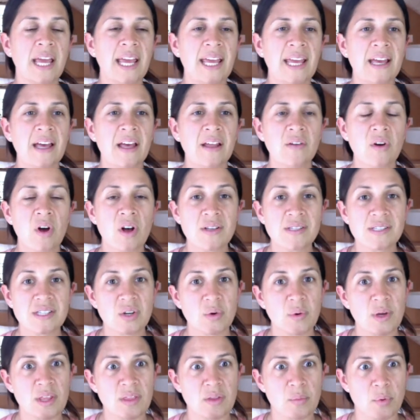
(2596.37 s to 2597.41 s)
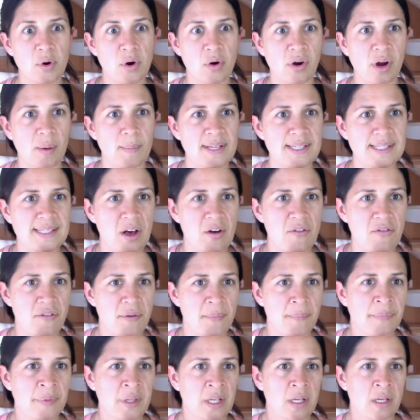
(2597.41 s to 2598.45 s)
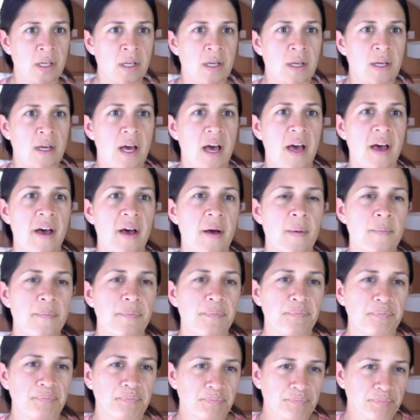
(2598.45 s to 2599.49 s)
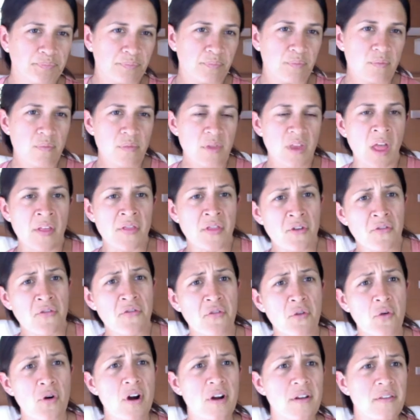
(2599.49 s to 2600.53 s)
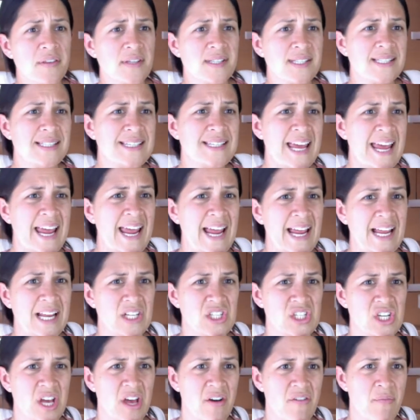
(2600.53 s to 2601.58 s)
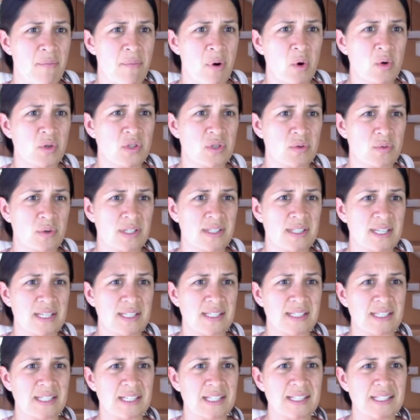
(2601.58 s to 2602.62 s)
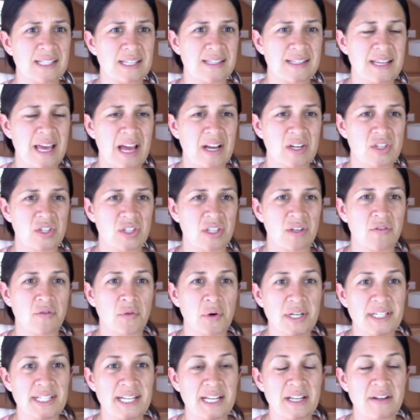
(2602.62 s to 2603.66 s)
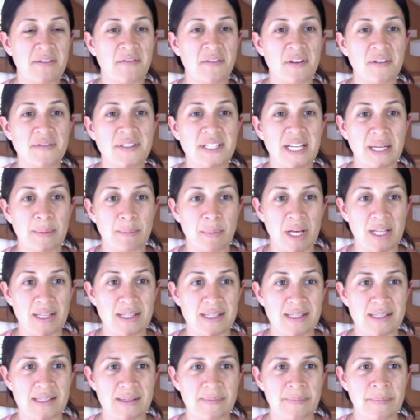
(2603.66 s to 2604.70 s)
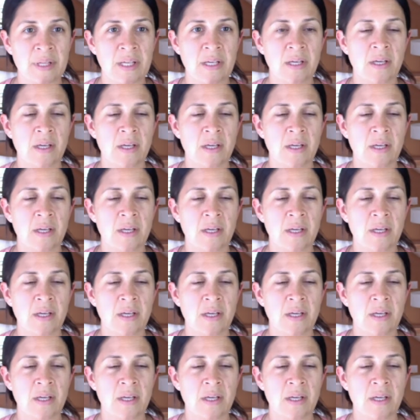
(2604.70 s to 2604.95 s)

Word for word: and also in the program itself. Um, the fourth stage of most resistance is actually 14 to 15 months.